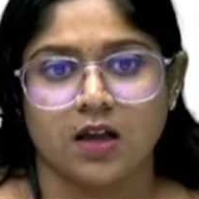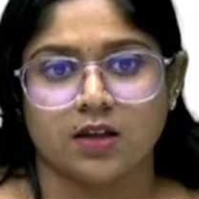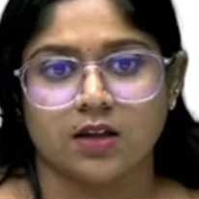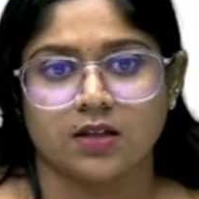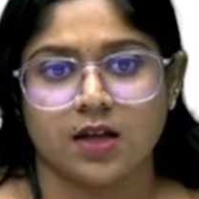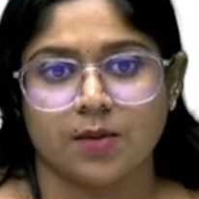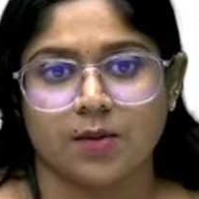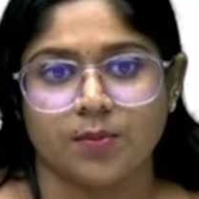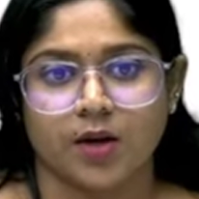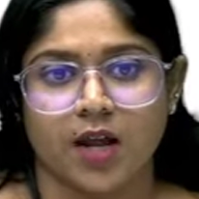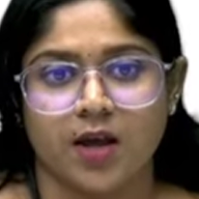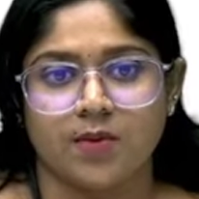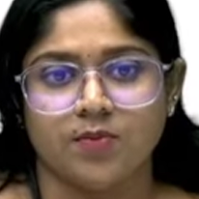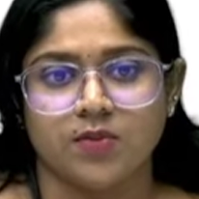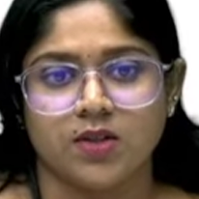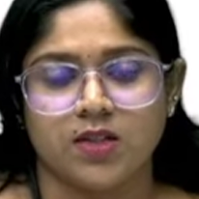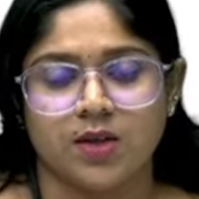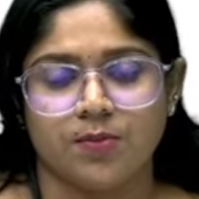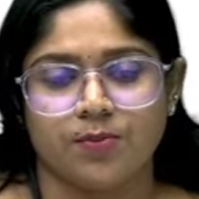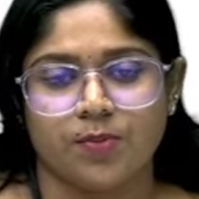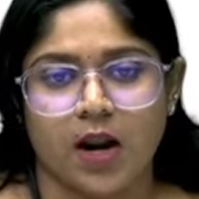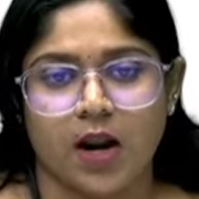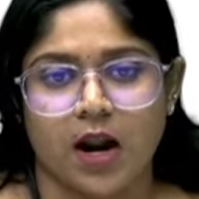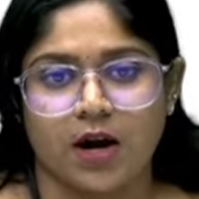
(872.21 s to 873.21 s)
sometimes
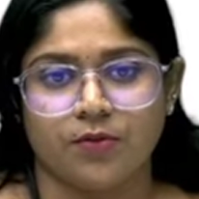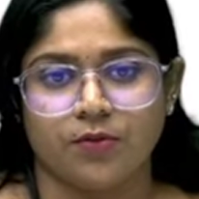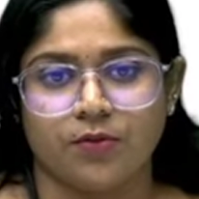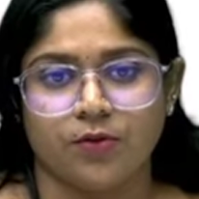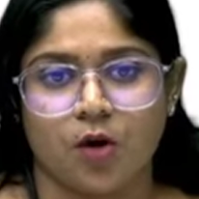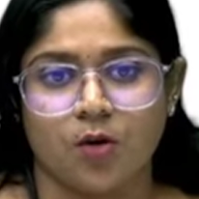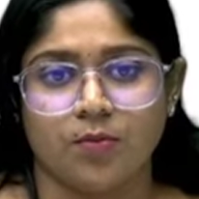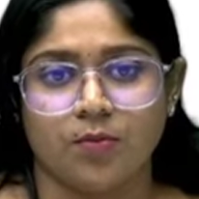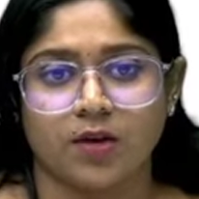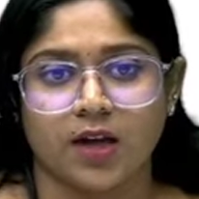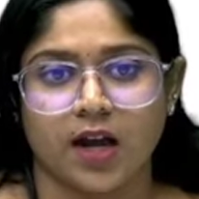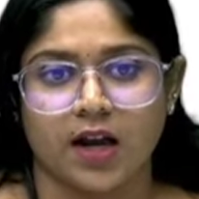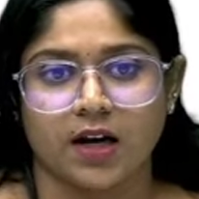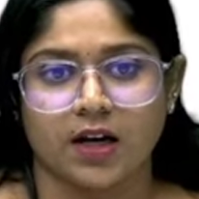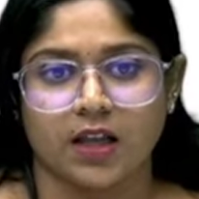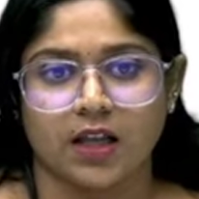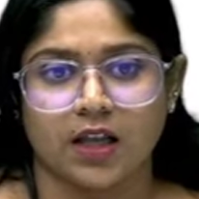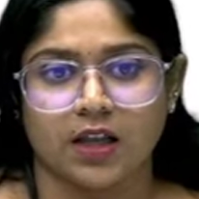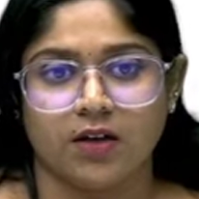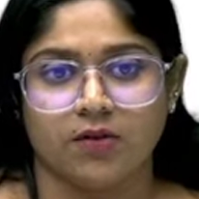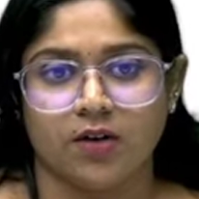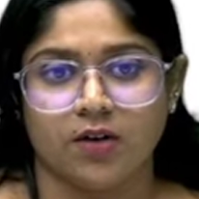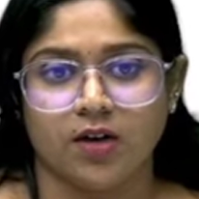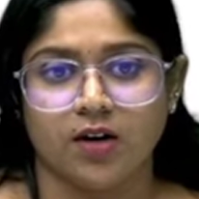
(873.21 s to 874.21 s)
the platform can
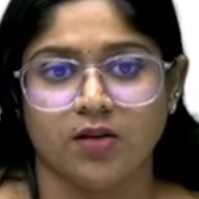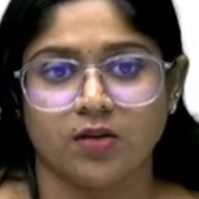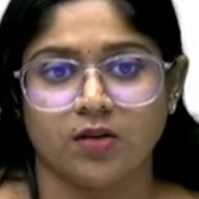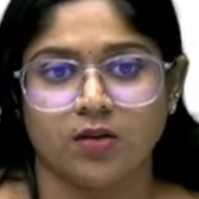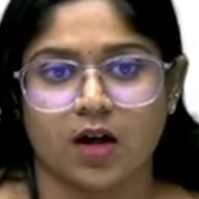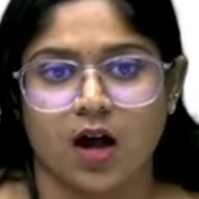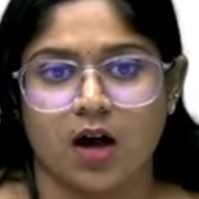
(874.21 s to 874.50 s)
even